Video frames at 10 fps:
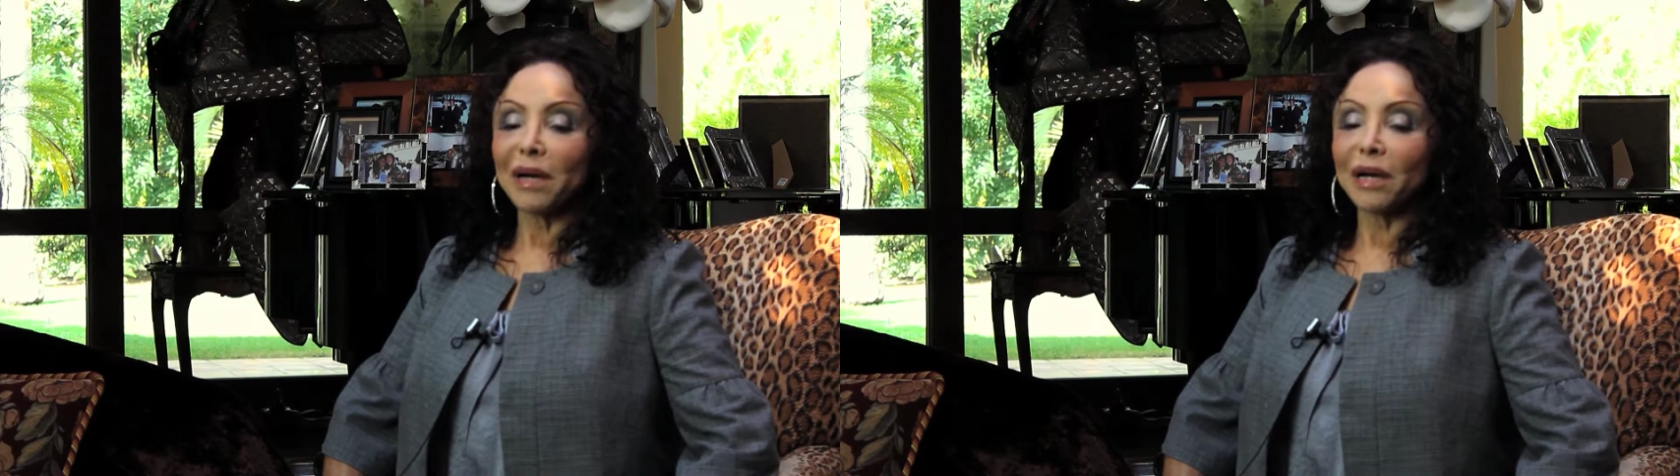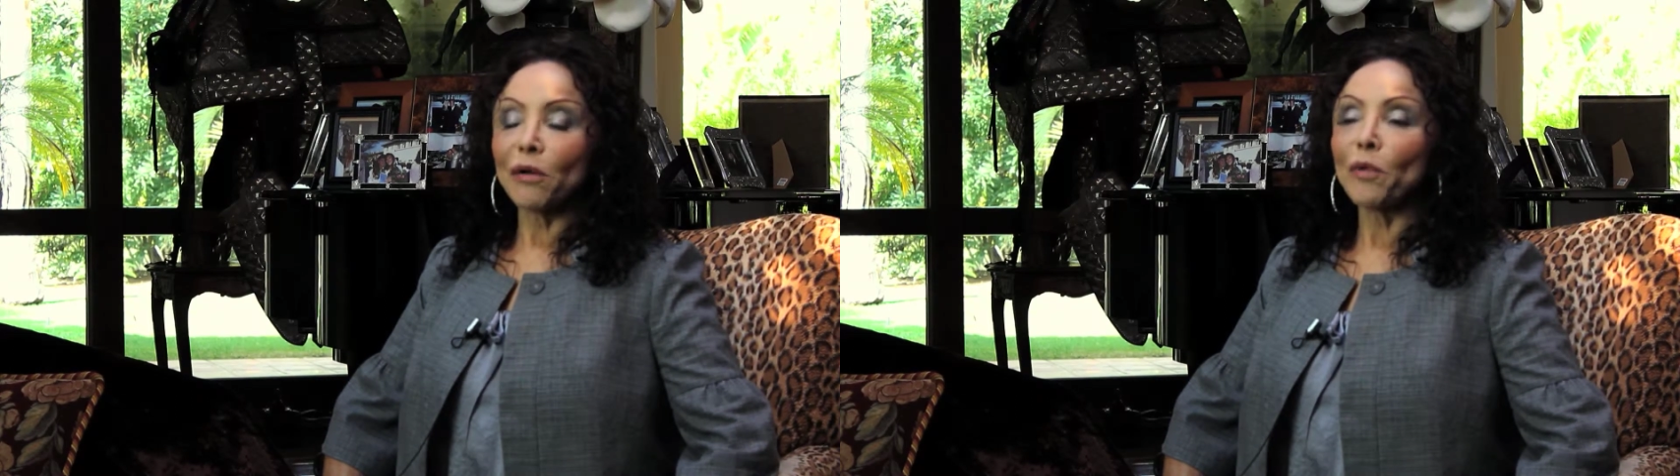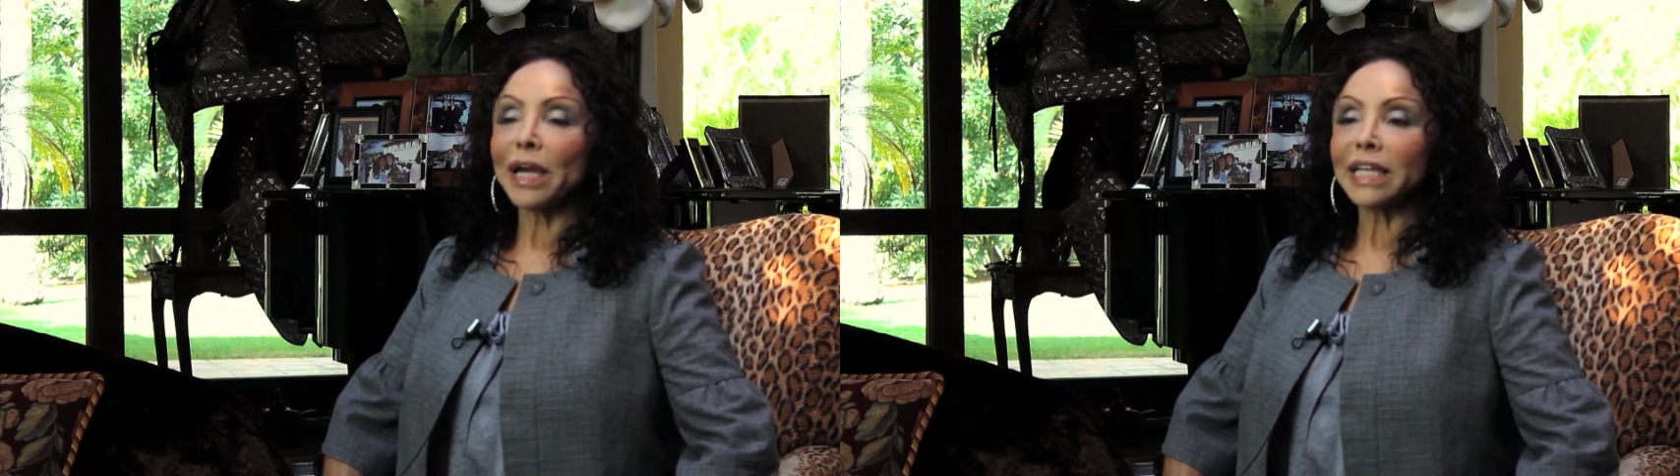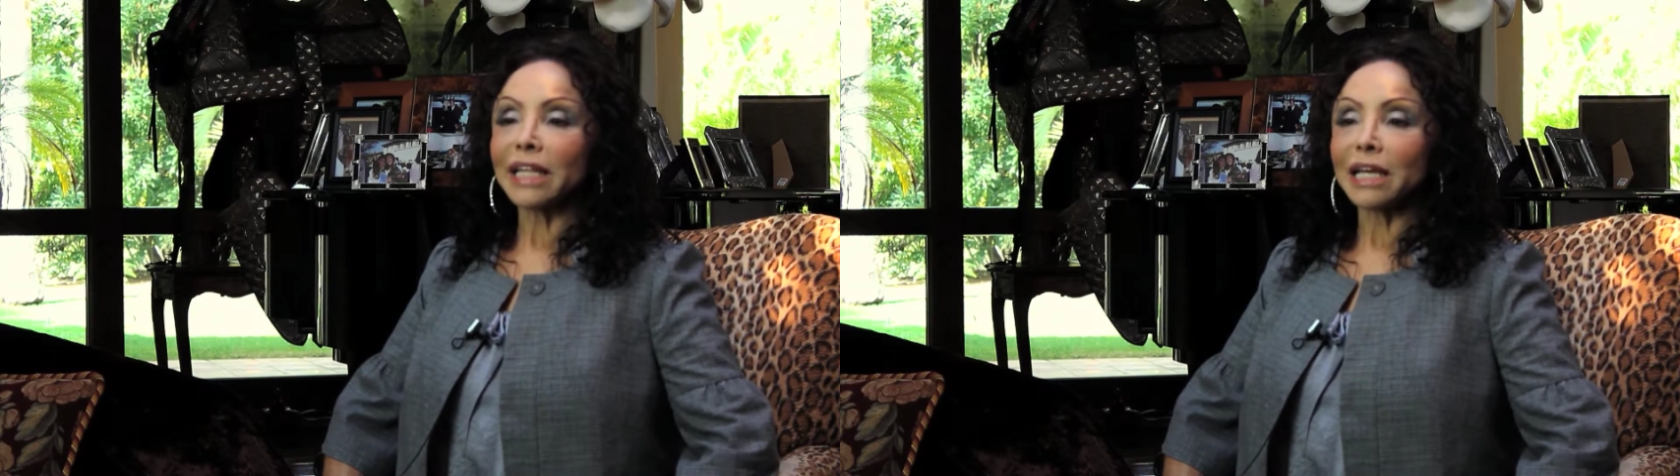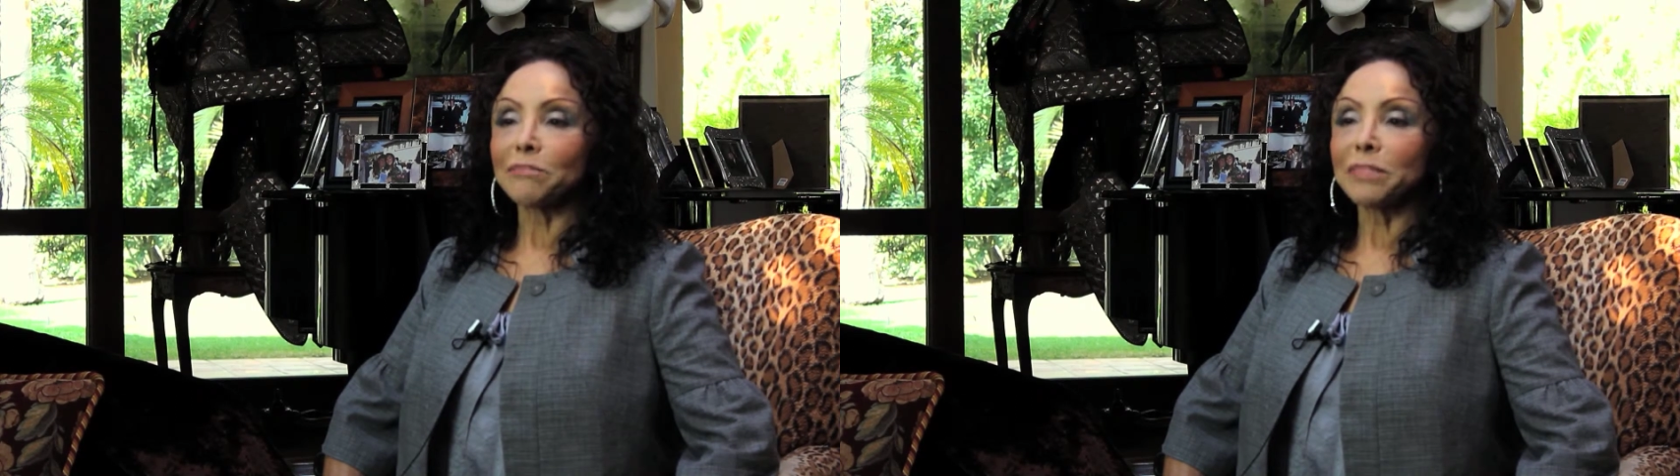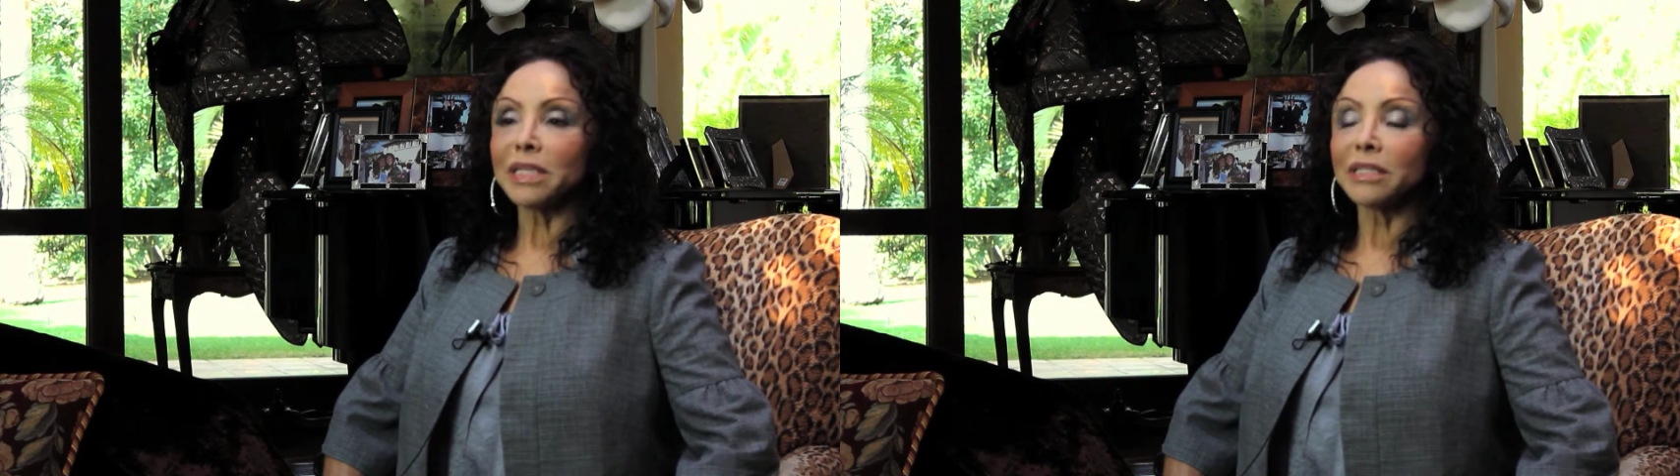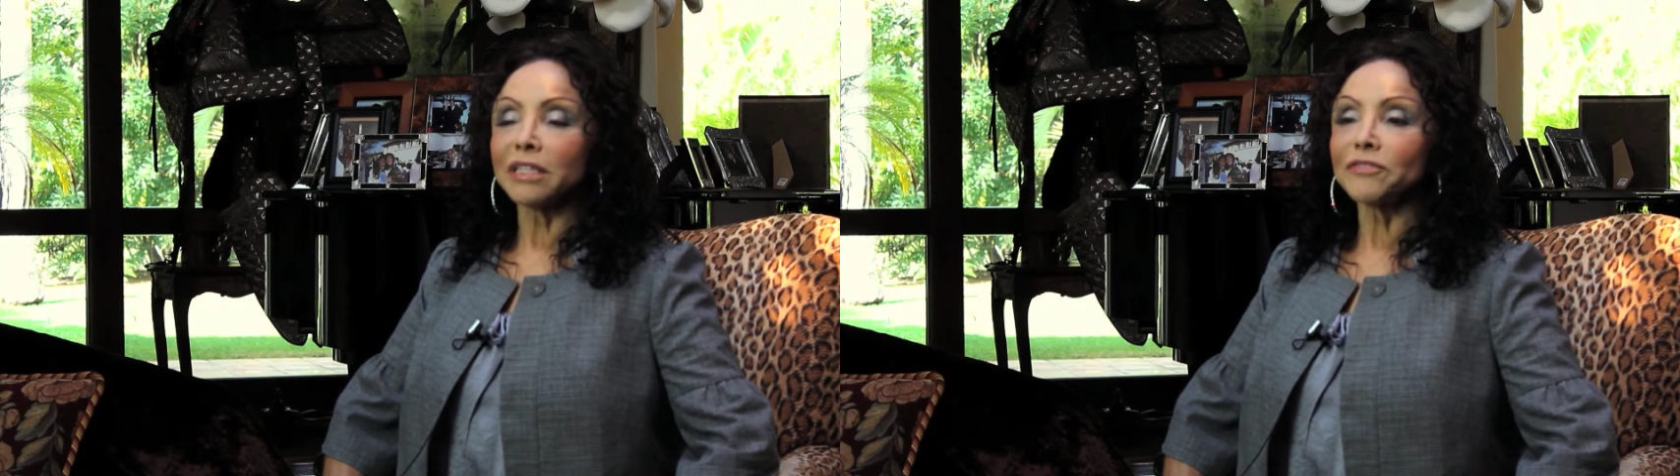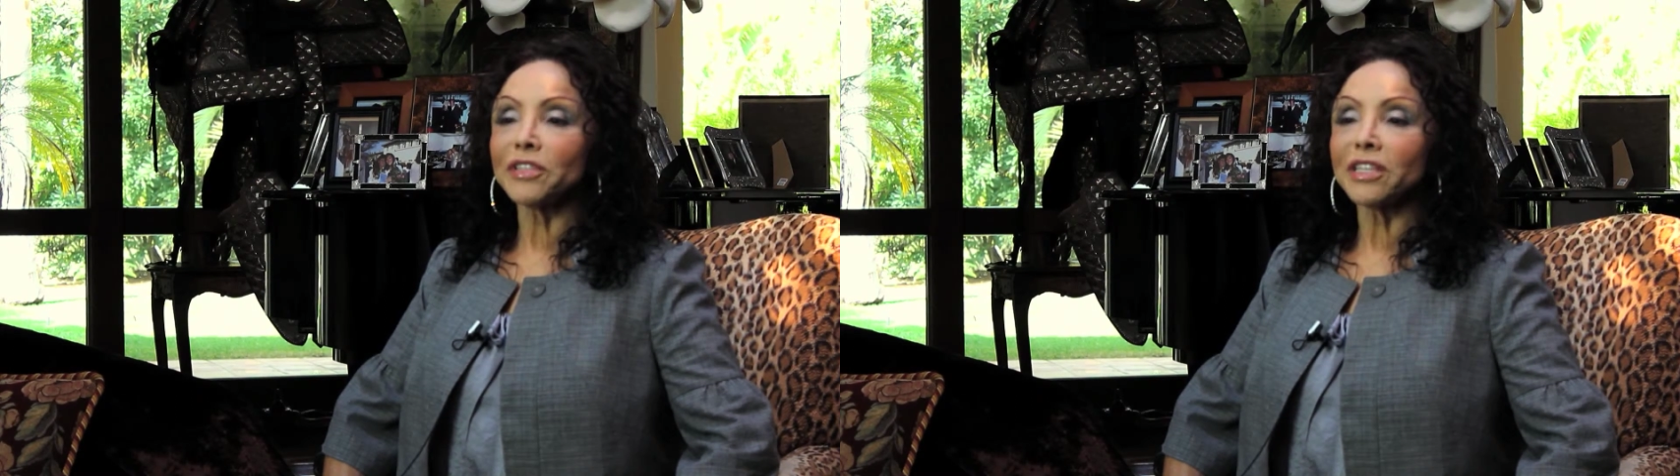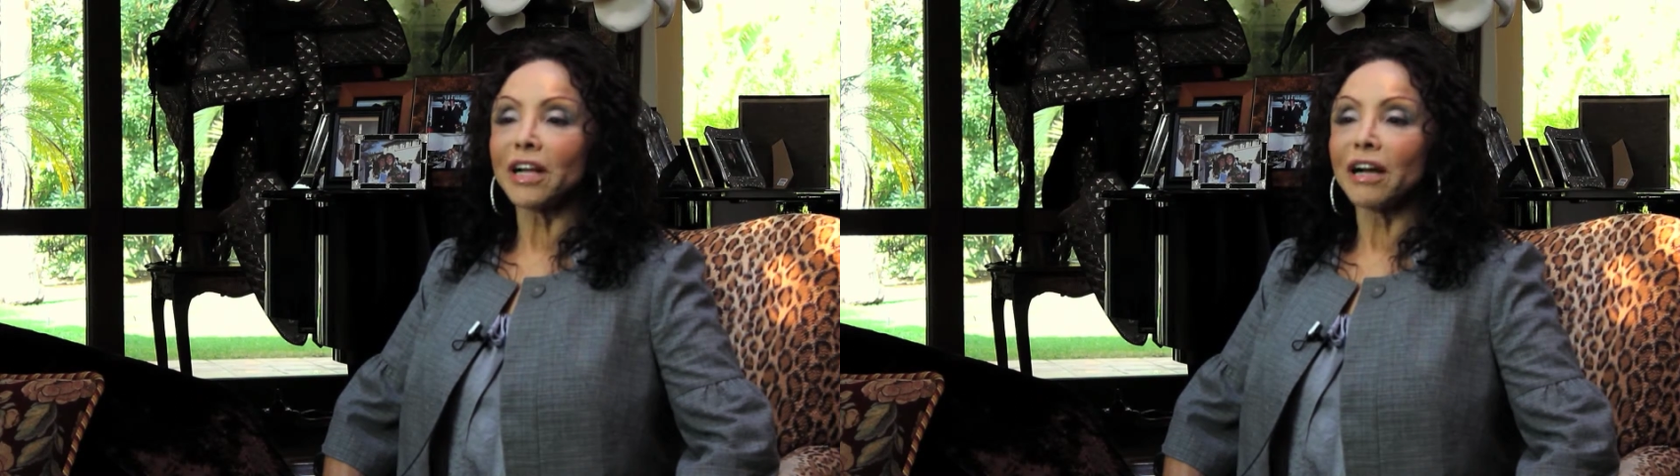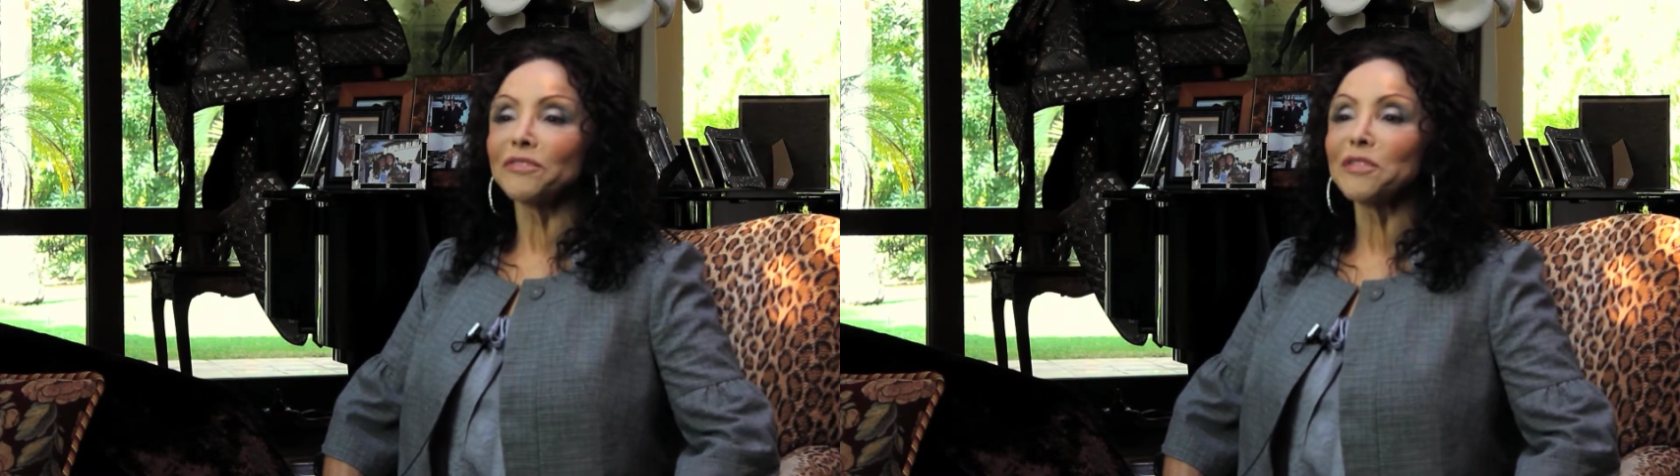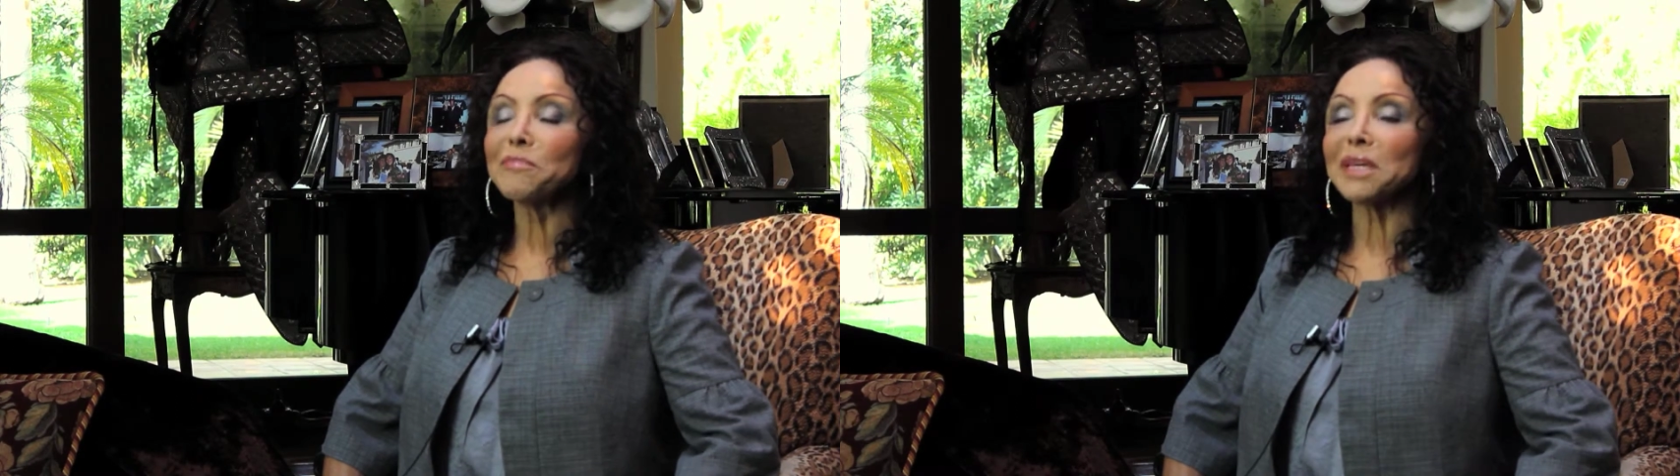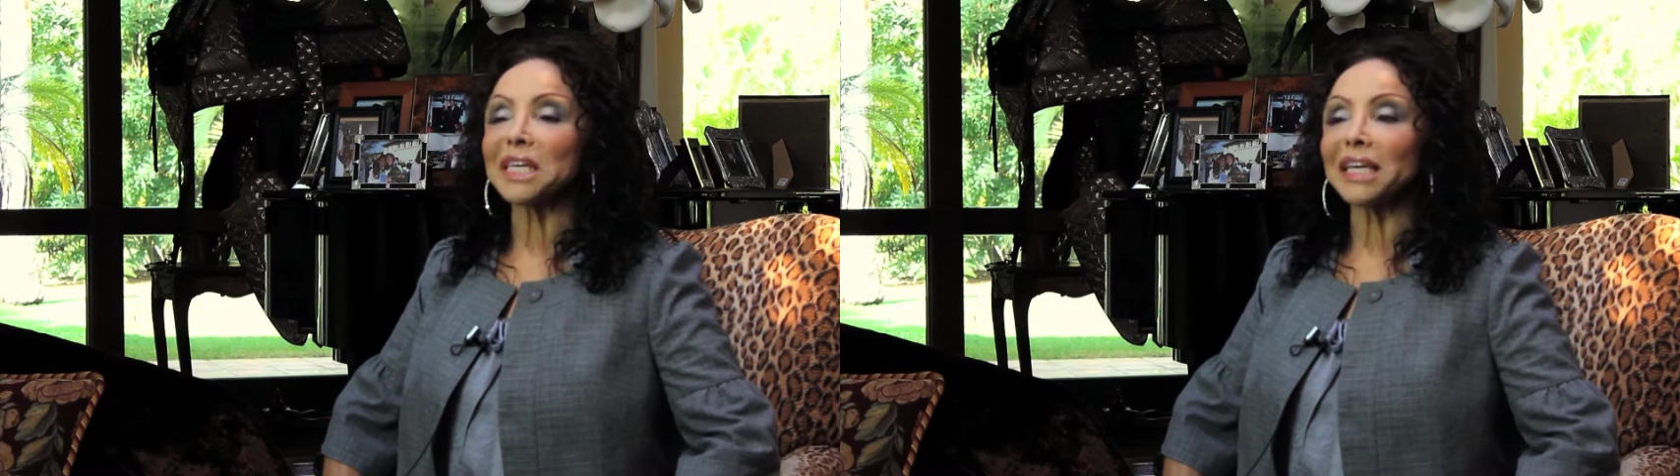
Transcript: weight had been lifted off of me,